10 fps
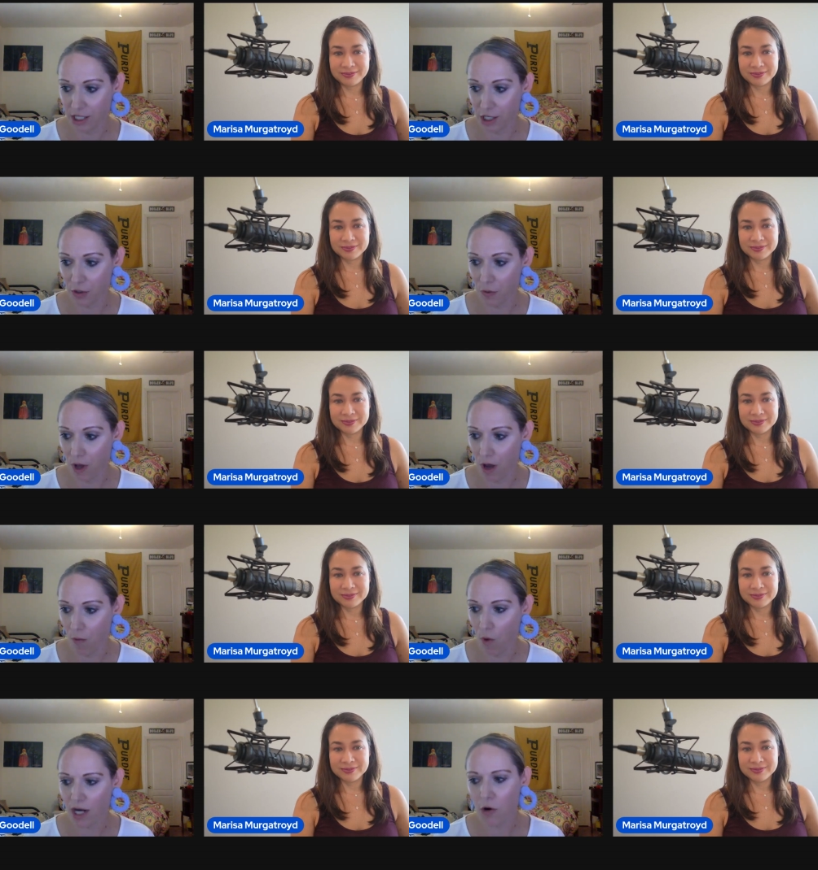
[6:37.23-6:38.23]
Speaker 1: to know
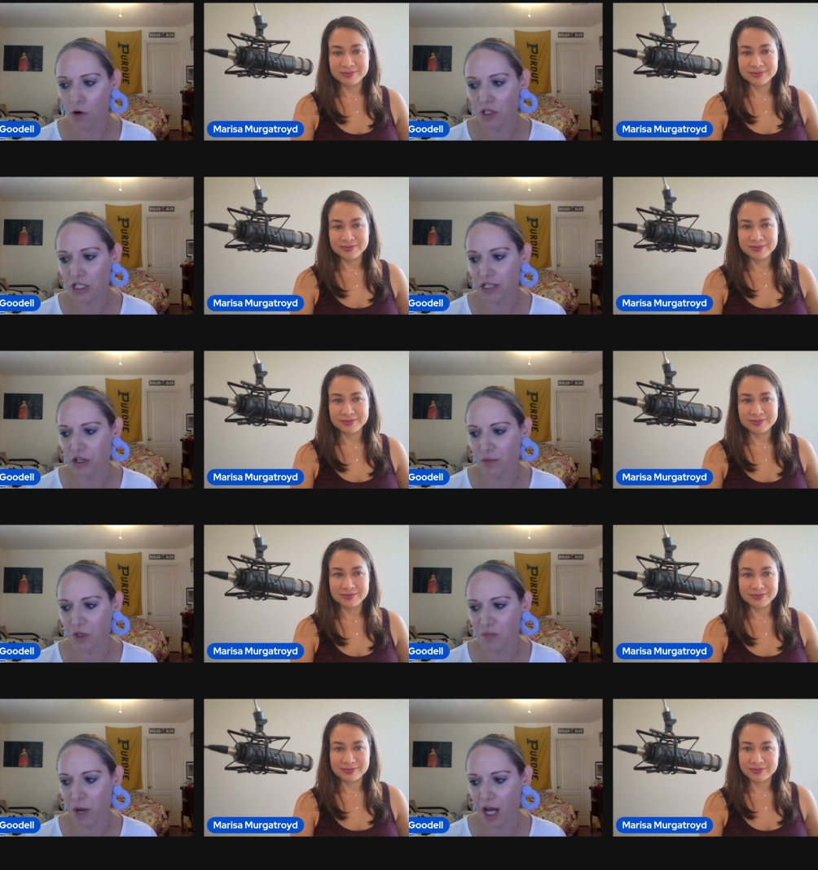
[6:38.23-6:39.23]
what courses are the
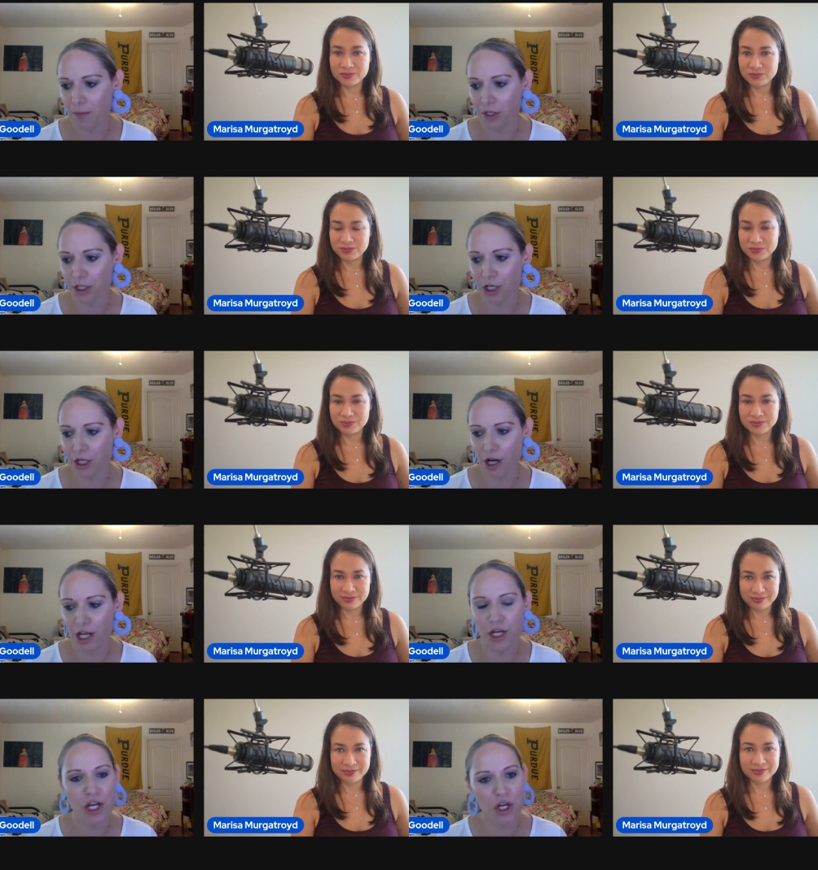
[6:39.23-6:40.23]
most popular
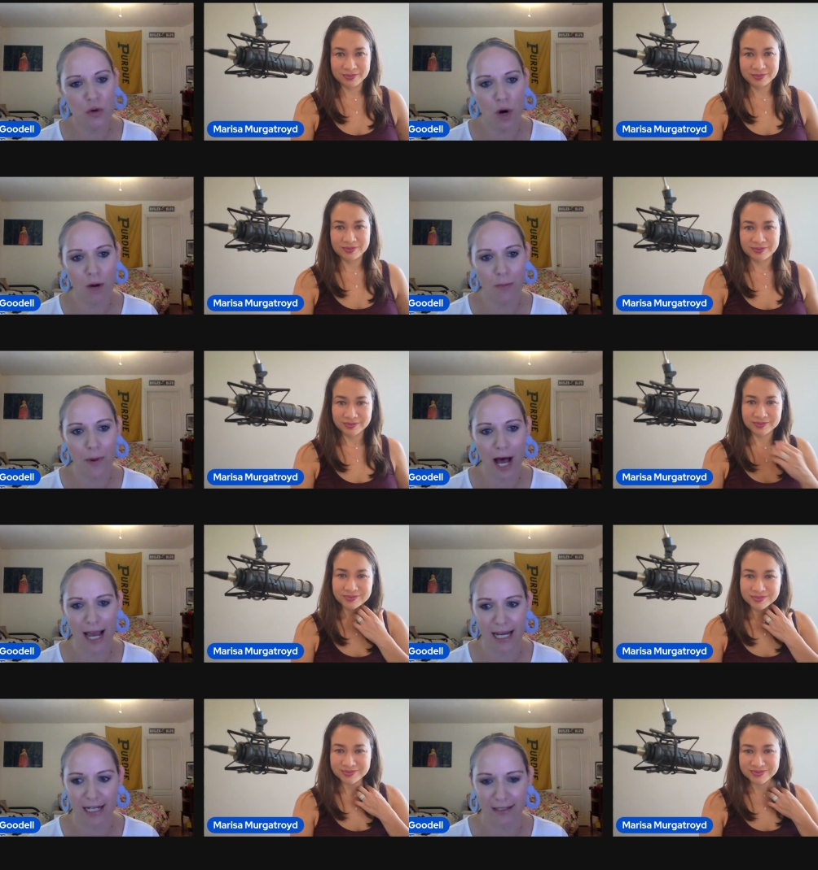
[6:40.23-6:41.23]
and who are
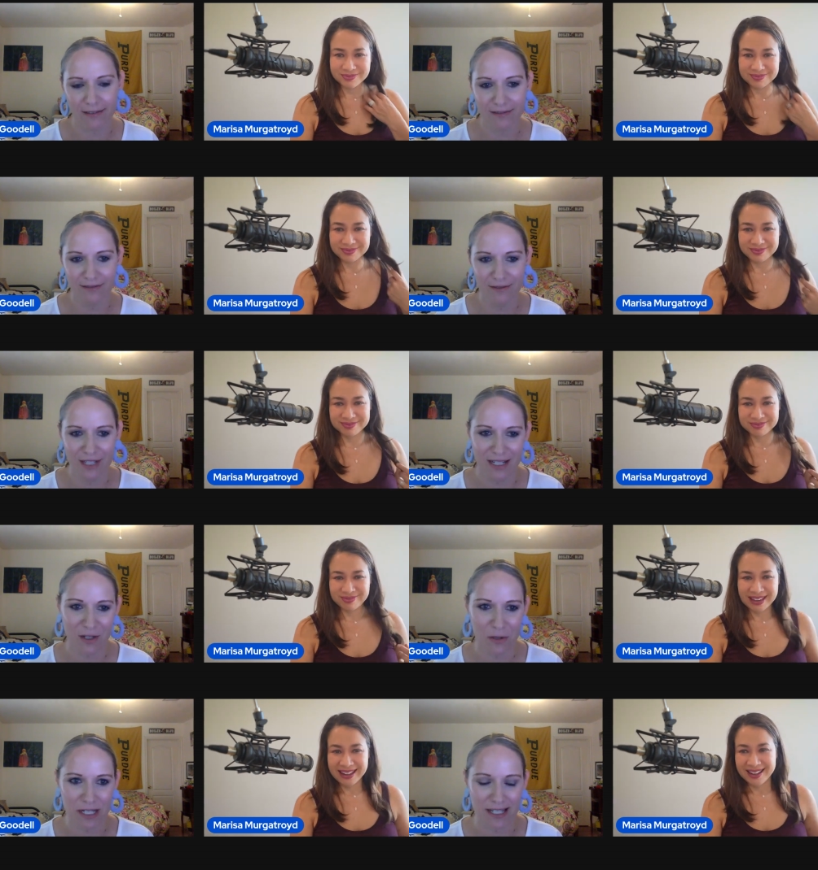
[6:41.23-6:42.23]
buying these
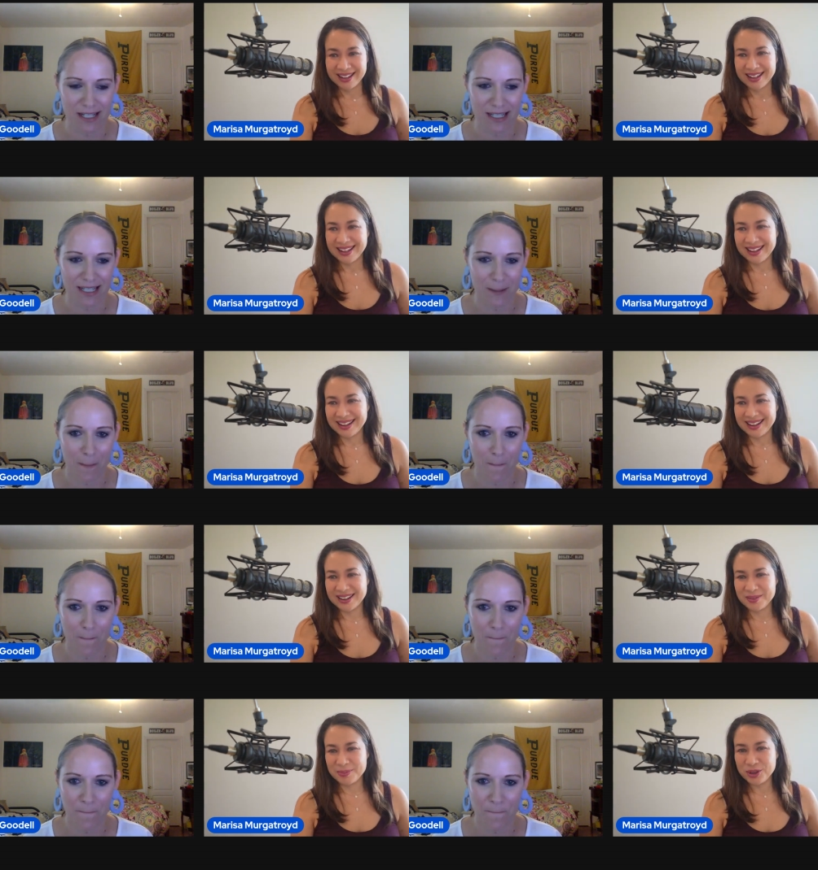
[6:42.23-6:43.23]
courses?
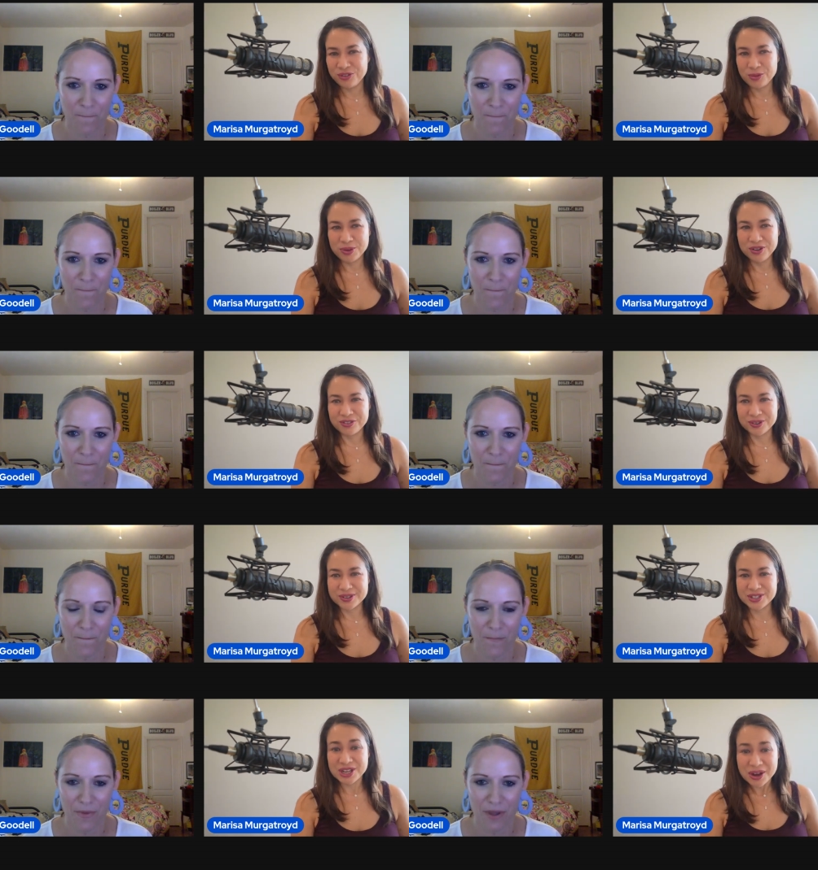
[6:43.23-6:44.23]
Speaker 2: Beautiful, beautiful.
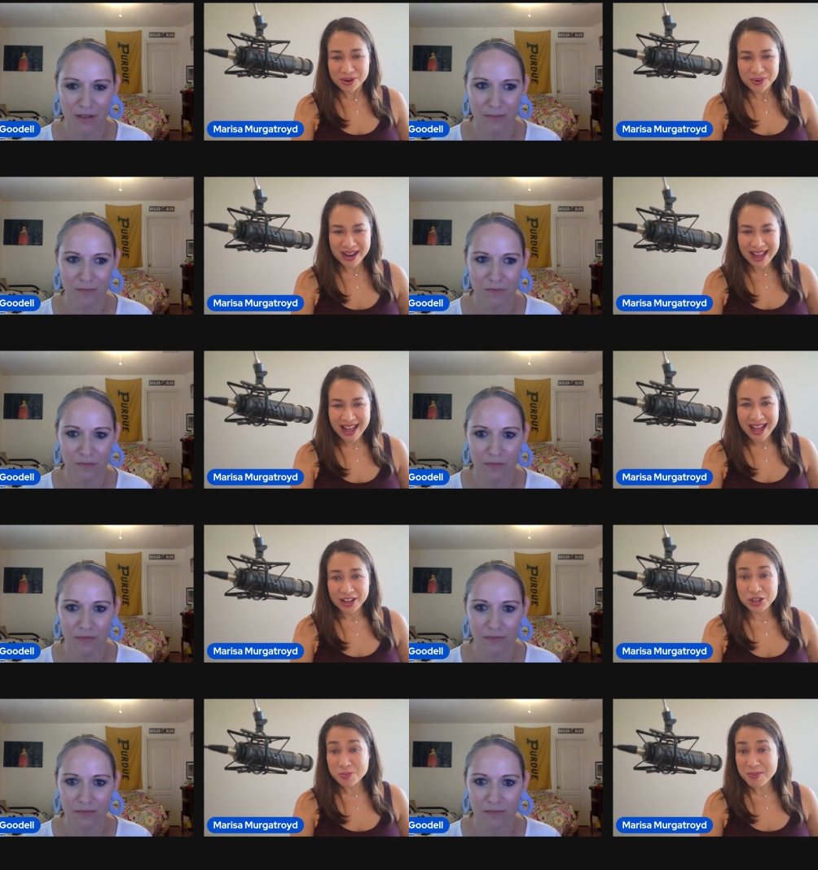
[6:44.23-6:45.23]
So
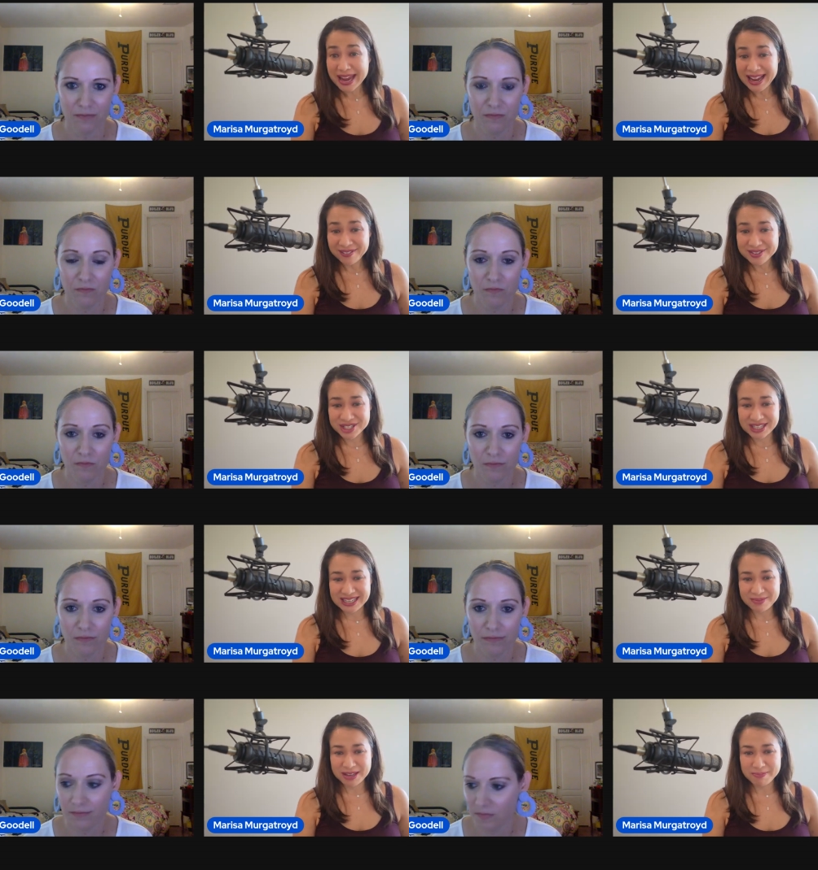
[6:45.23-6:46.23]
you may have
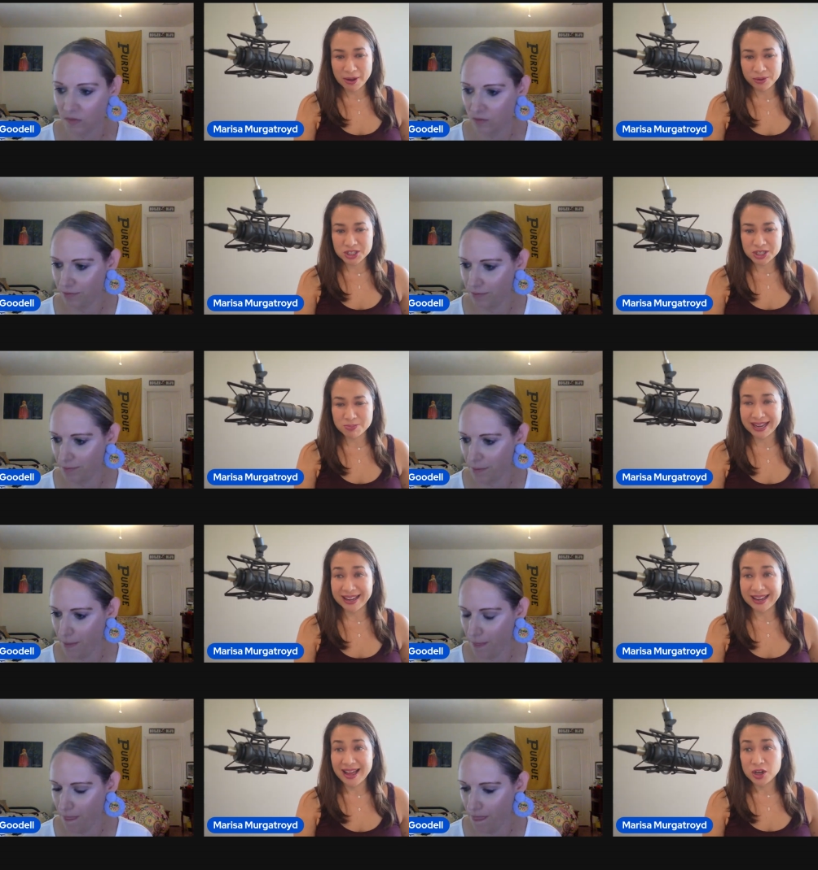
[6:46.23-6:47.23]
seen me post my
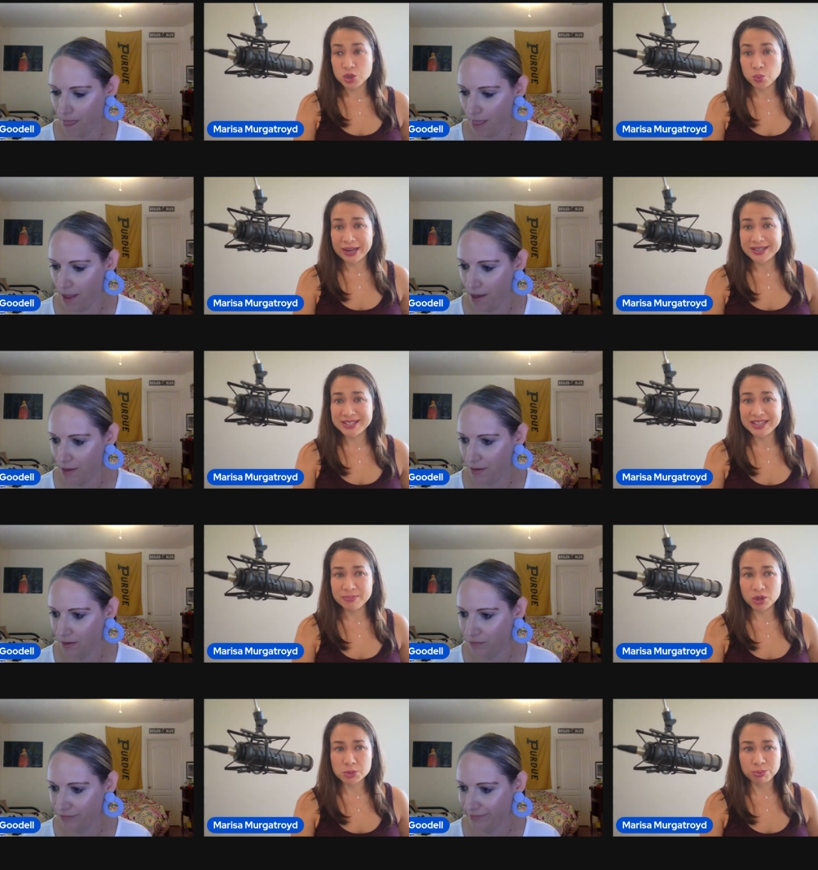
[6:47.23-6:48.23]
20
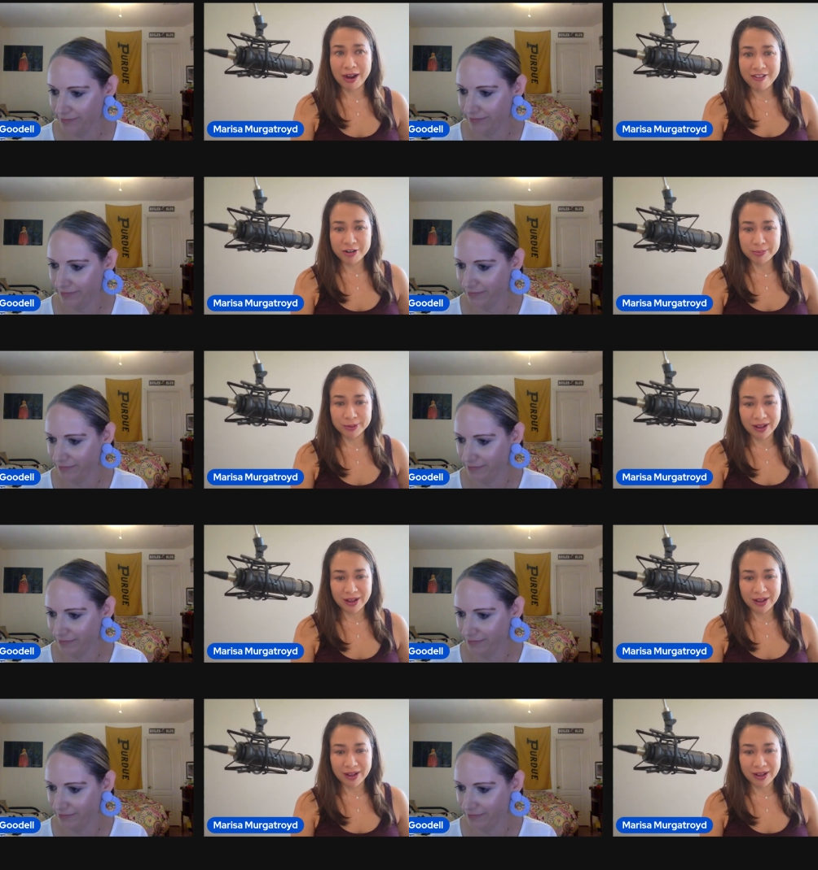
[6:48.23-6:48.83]
most profitable